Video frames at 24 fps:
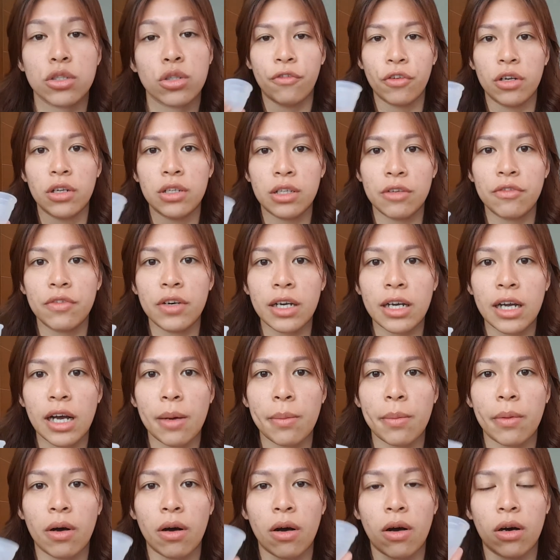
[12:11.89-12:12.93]
For the Diva
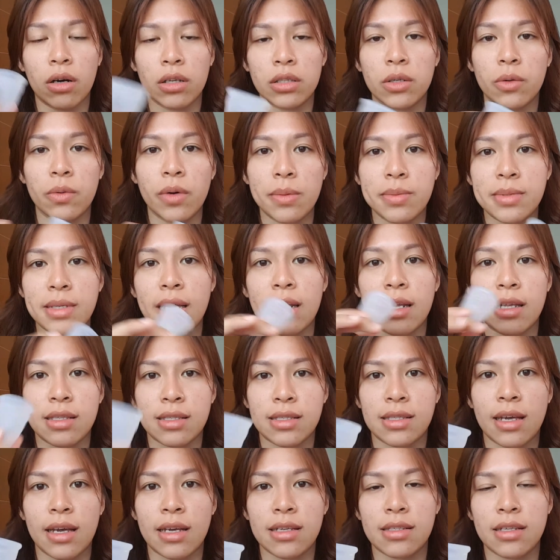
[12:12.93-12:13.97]
Cup, on the website it
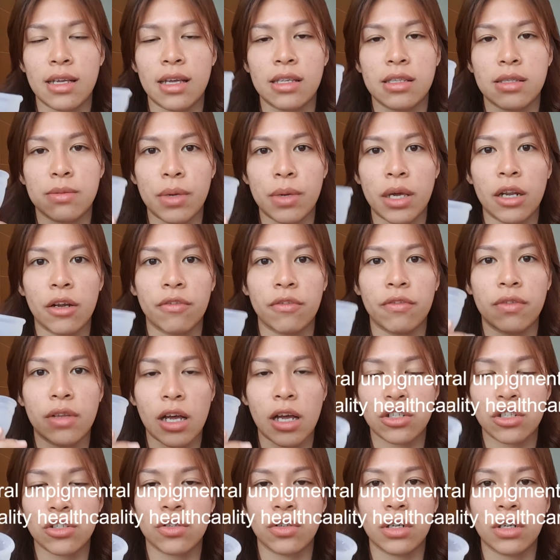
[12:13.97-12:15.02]
says it's made of
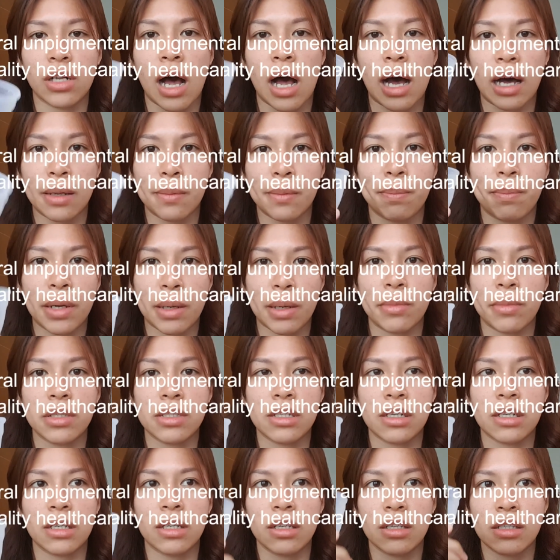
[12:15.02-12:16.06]
natural
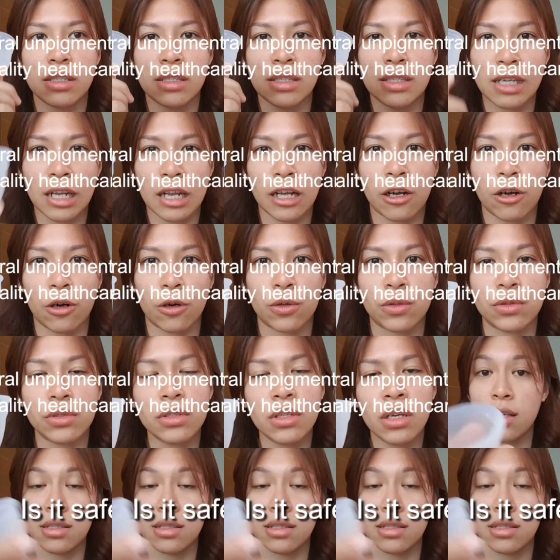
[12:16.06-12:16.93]
unpigmented silicone.